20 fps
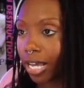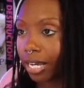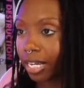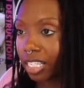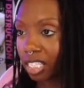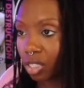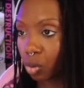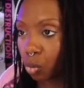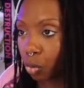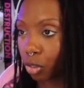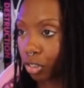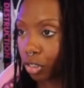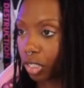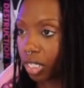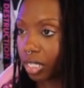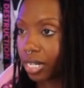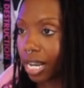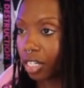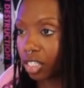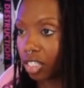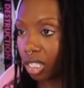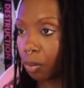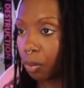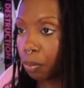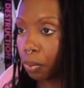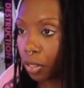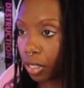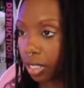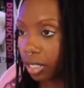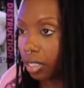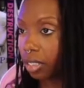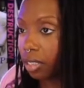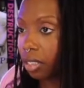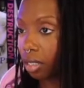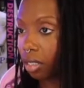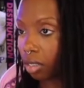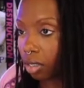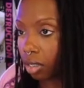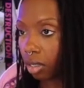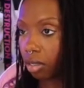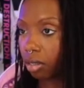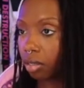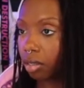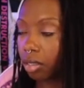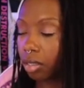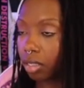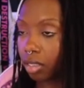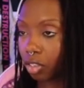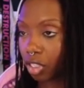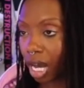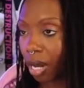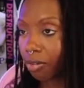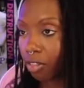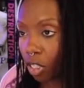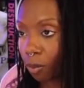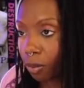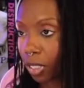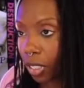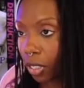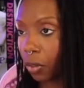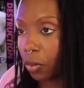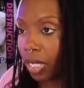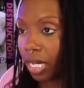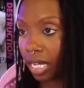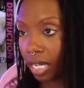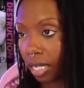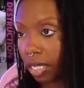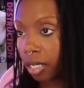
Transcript: brackets is where you can actually put JavaScript code in.